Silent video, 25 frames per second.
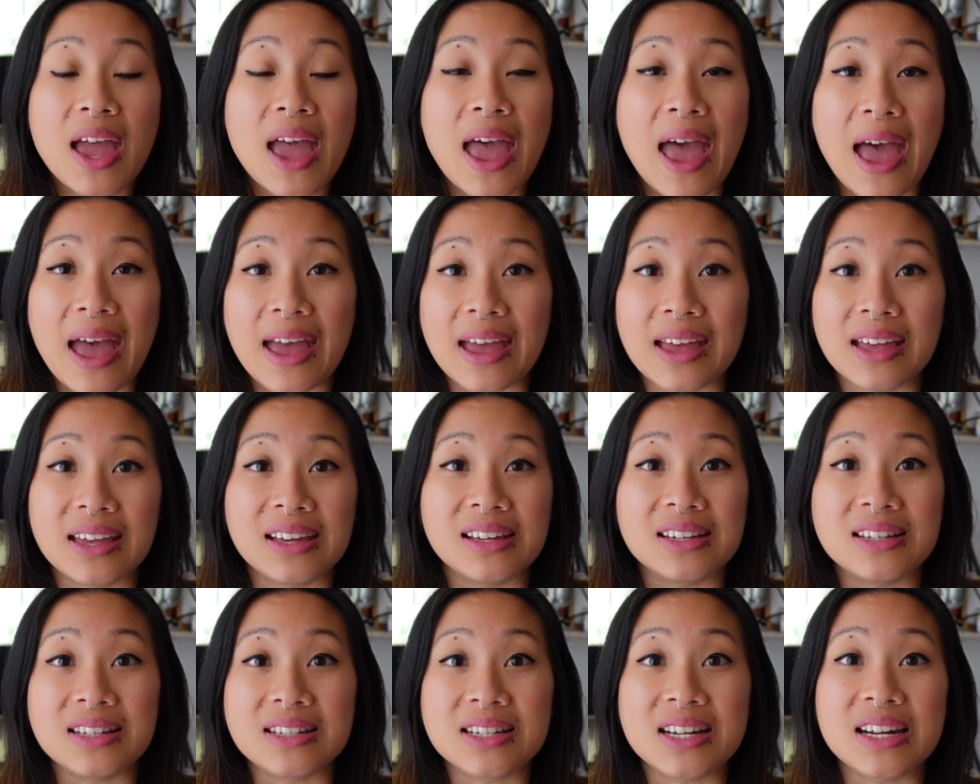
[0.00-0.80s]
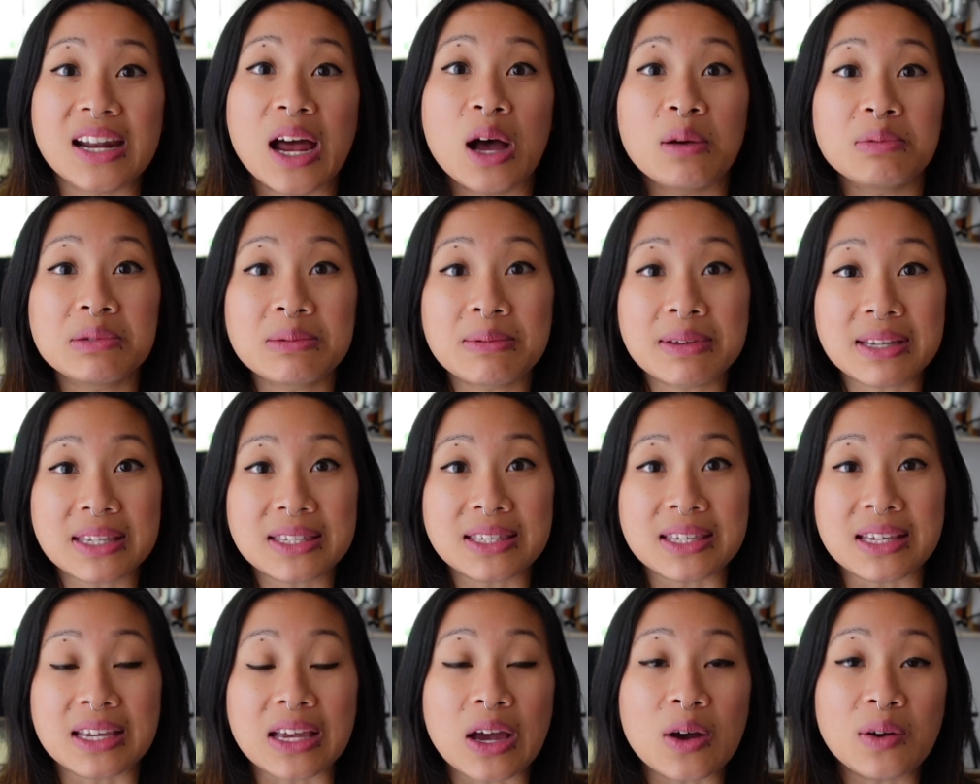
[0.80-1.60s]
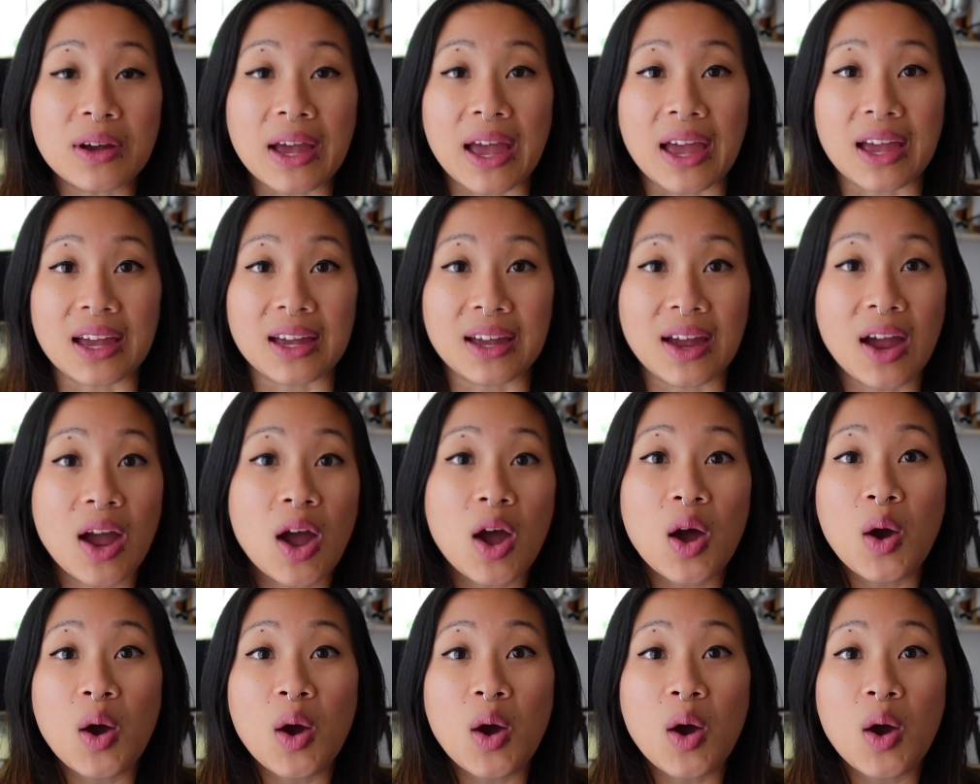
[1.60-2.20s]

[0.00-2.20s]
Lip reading: and it helps me see, okay,